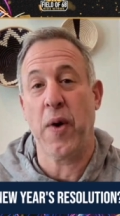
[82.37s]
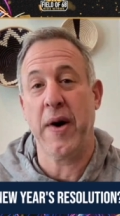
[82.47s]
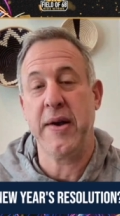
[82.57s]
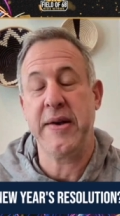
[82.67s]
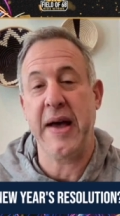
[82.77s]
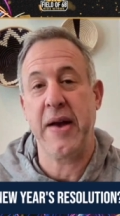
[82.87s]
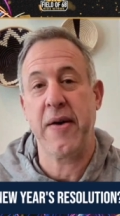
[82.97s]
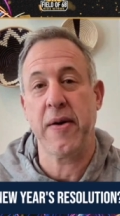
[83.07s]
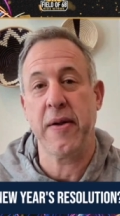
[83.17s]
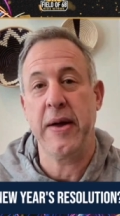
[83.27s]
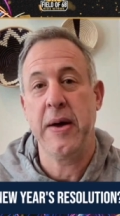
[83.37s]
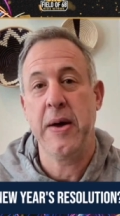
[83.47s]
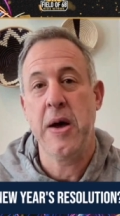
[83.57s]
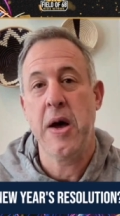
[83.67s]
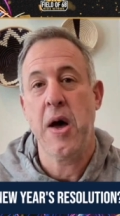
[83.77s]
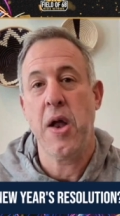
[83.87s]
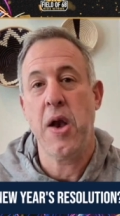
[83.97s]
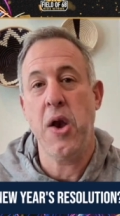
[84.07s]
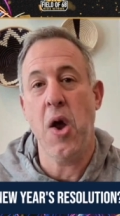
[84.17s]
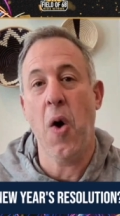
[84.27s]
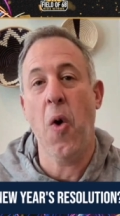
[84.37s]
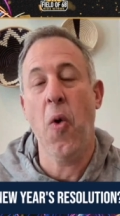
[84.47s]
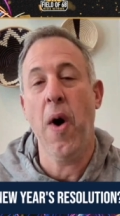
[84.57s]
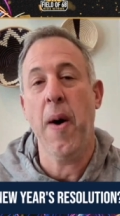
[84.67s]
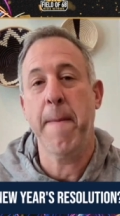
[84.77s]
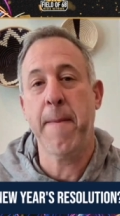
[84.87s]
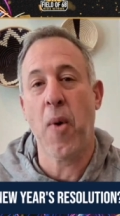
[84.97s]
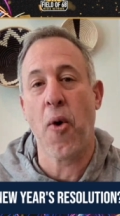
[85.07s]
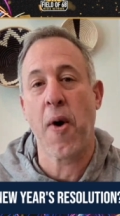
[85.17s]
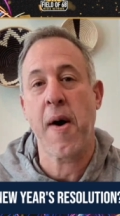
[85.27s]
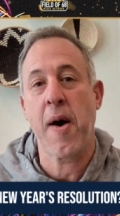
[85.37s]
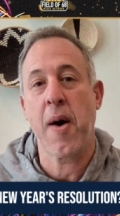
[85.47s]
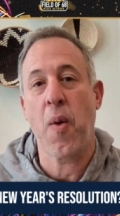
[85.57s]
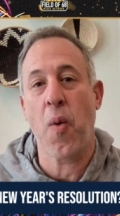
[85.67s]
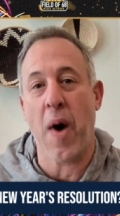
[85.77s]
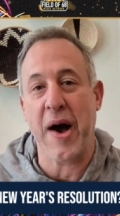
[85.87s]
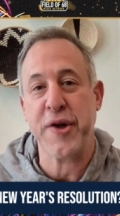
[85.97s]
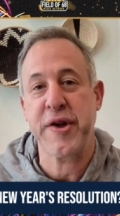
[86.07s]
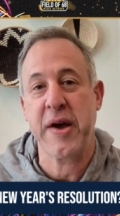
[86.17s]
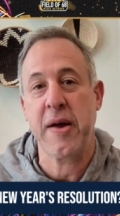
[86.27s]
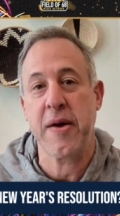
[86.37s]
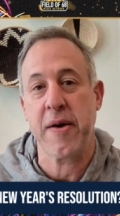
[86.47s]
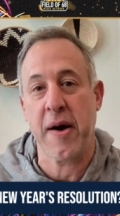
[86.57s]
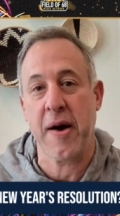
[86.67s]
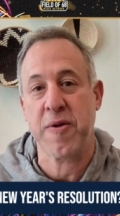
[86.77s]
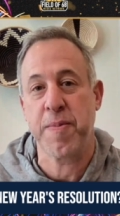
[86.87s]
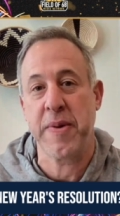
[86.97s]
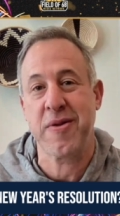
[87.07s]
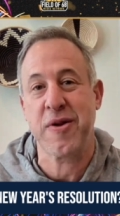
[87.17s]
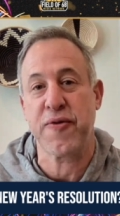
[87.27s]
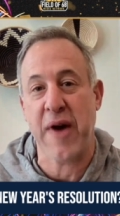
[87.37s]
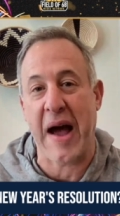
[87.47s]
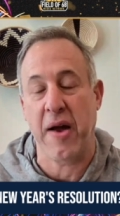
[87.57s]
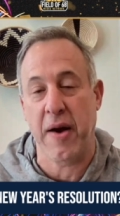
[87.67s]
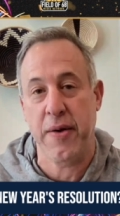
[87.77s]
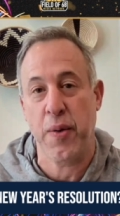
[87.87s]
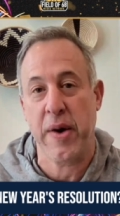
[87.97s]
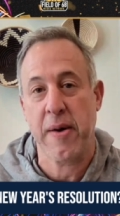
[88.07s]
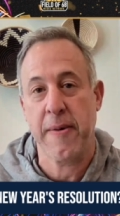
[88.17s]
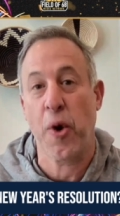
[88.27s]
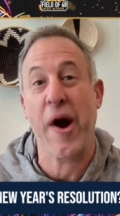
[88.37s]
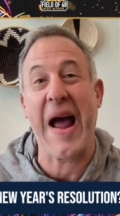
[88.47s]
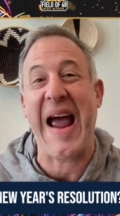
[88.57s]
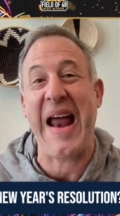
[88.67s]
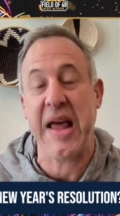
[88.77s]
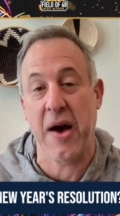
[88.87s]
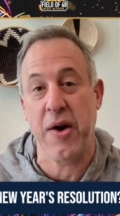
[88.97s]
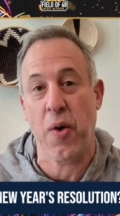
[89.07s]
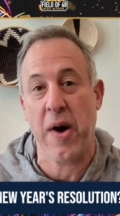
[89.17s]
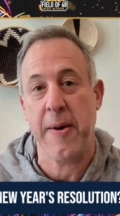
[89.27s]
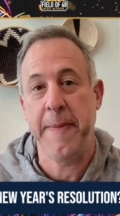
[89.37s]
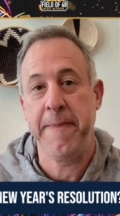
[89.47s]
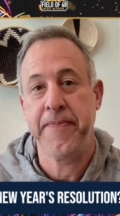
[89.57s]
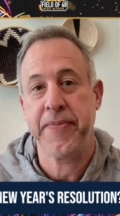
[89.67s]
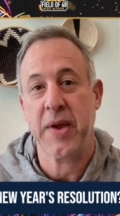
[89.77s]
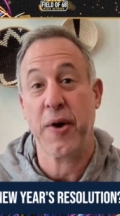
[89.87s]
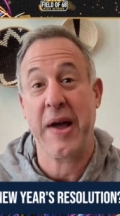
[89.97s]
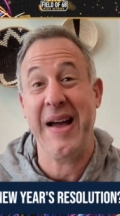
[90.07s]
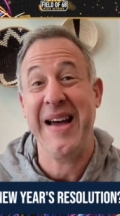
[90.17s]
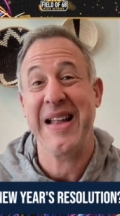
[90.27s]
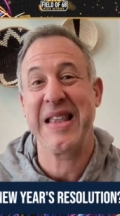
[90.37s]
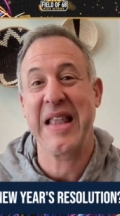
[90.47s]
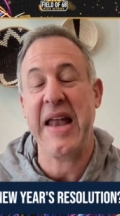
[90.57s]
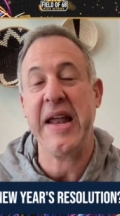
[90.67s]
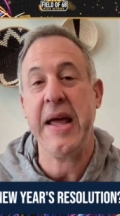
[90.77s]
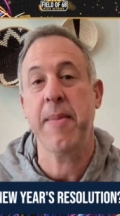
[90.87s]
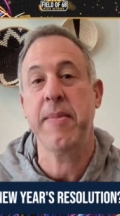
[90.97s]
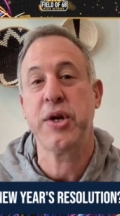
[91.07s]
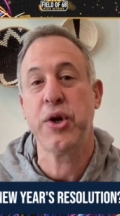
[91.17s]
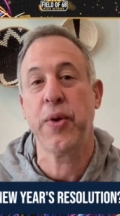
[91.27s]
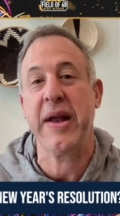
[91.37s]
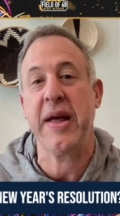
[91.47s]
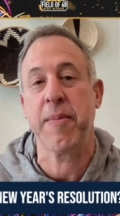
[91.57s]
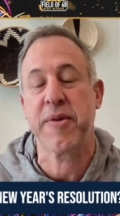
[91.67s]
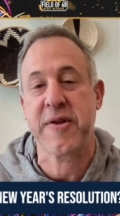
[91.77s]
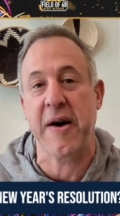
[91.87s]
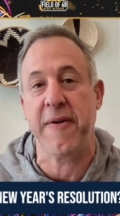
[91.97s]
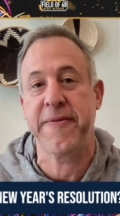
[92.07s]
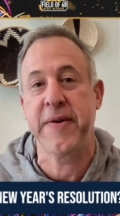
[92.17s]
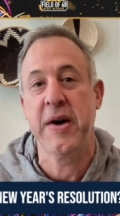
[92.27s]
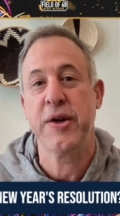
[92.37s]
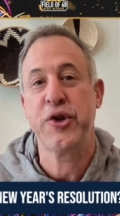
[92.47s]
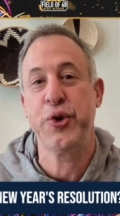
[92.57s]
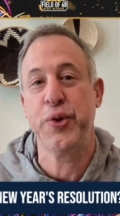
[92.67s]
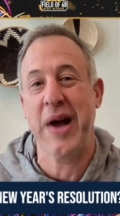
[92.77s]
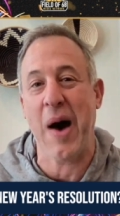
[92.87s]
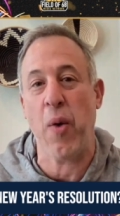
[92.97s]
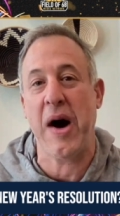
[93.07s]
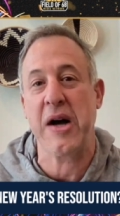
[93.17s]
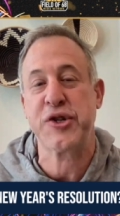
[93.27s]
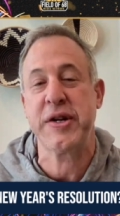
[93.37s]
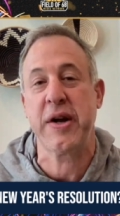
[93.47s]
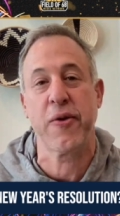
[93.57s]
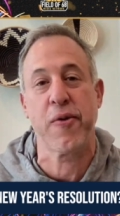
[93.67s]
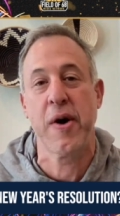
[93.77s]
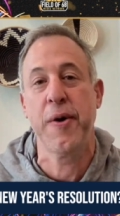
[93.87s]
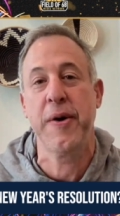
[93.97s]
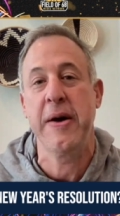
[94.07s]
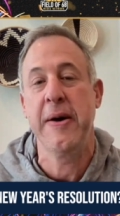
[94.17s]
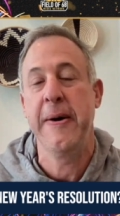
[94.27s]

one Dan Hurley. No more washing your husband's dragon underwear or any underwear. Okay. Let him do it himself. Do not wash it on the road.